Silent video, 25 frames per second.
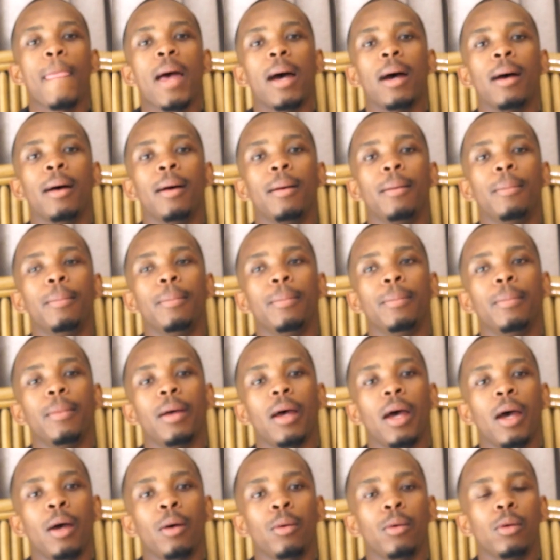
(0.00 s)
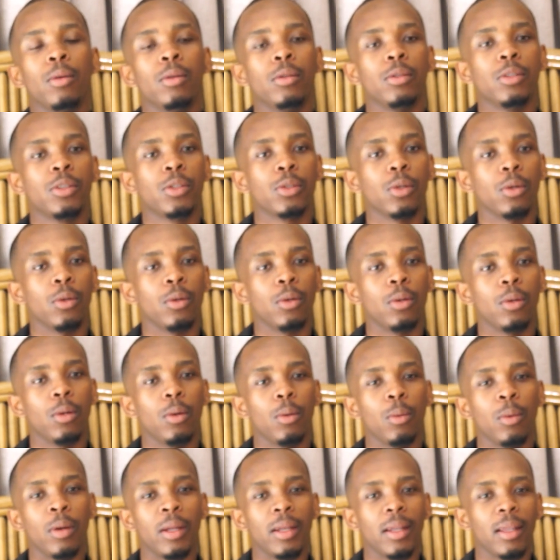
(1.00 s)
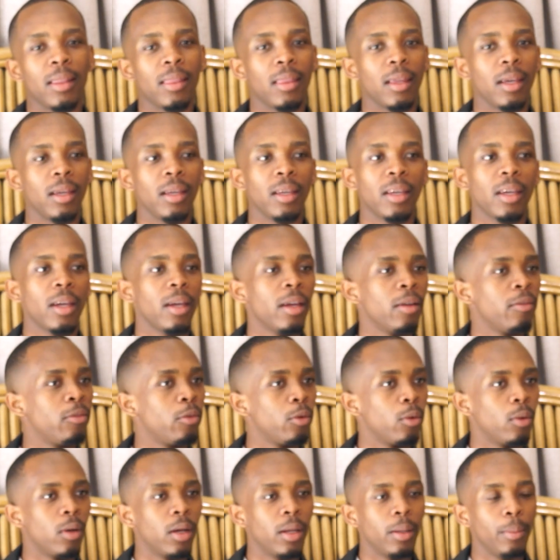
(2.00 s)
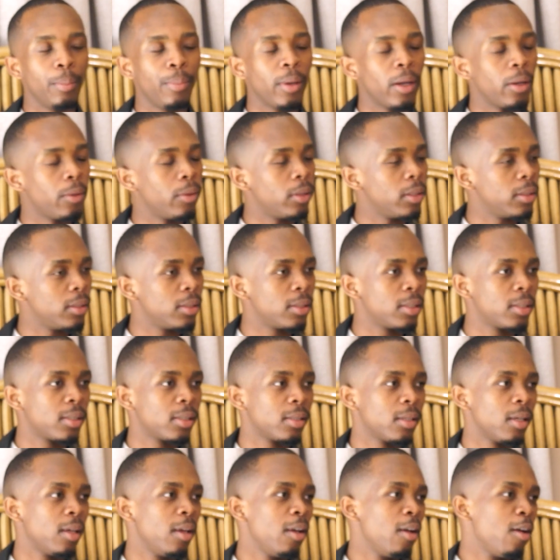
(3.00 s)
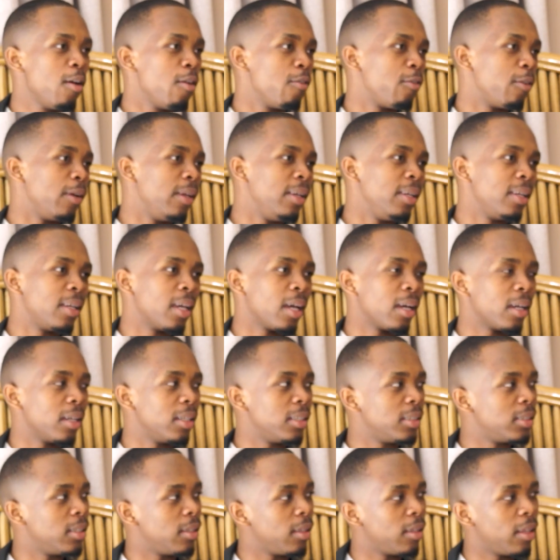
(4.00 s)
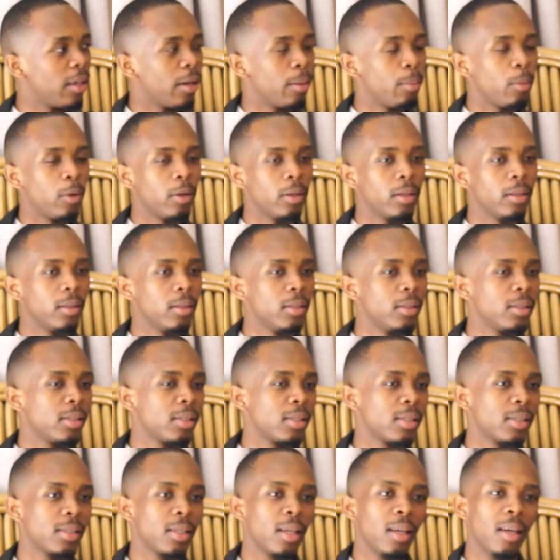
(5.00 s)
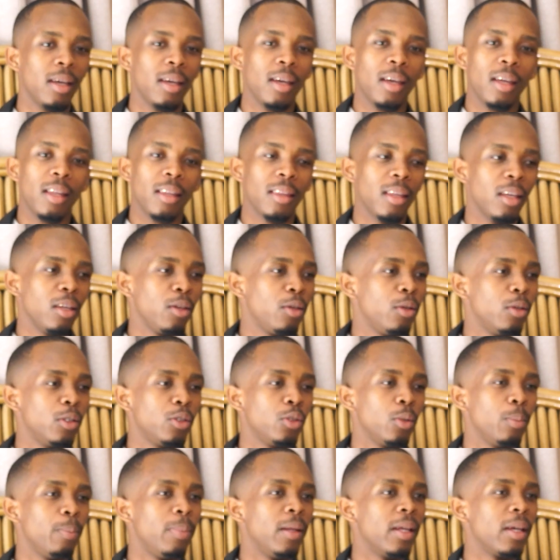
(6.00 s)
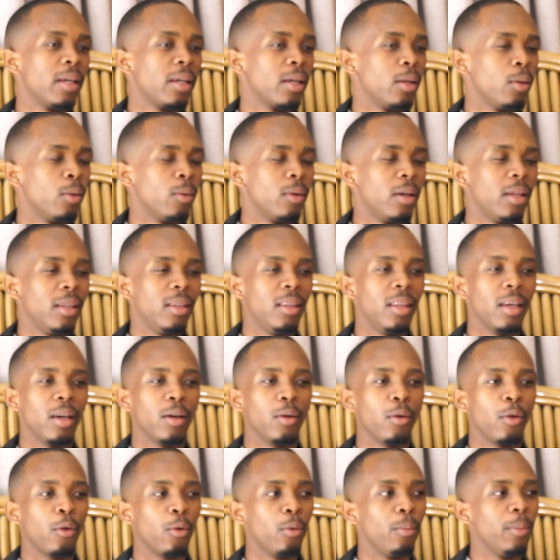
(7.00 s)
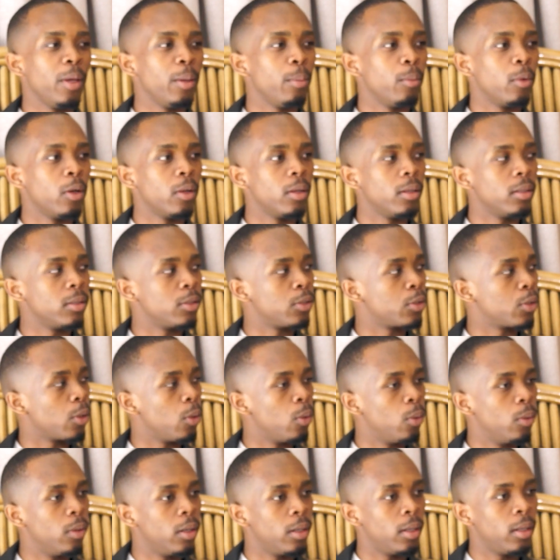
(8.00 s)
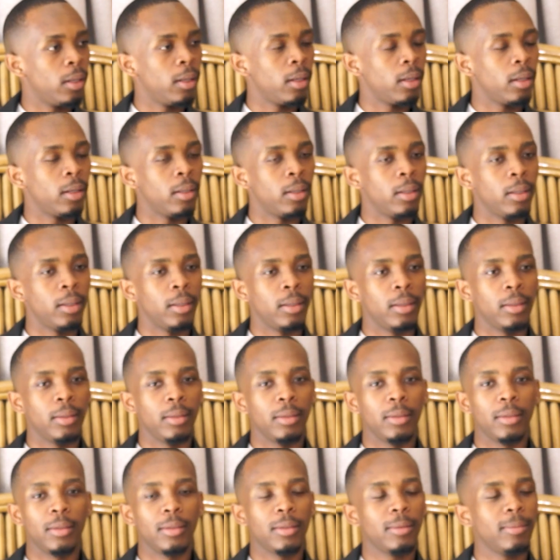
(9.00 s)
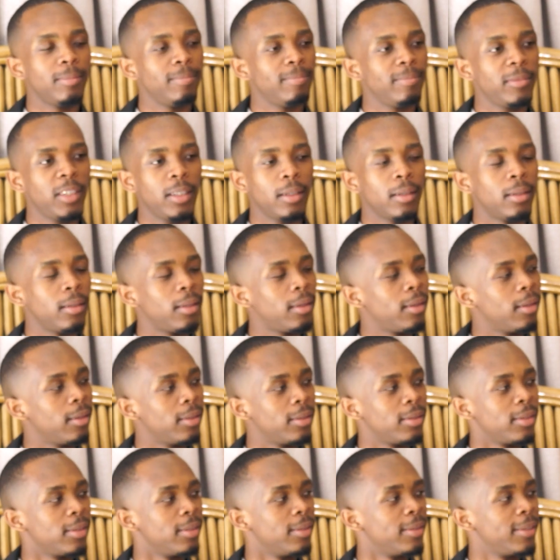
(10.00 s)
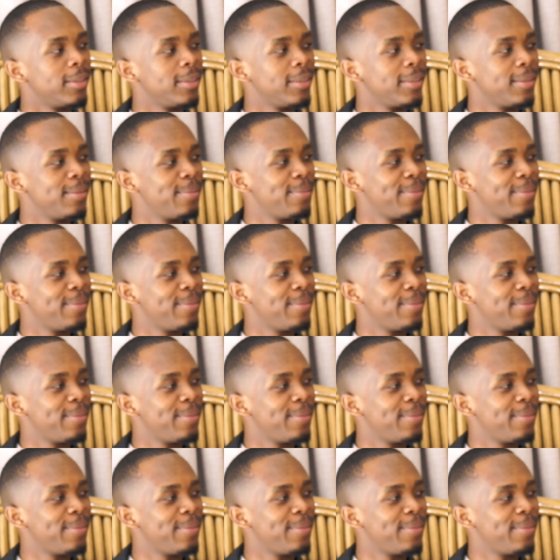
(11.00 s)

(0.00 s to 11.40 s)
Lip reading: I also want to thank everyone, parents, for encouraging their models. Thank you to Black and White, they're grooming models so well, and yeah, that's it.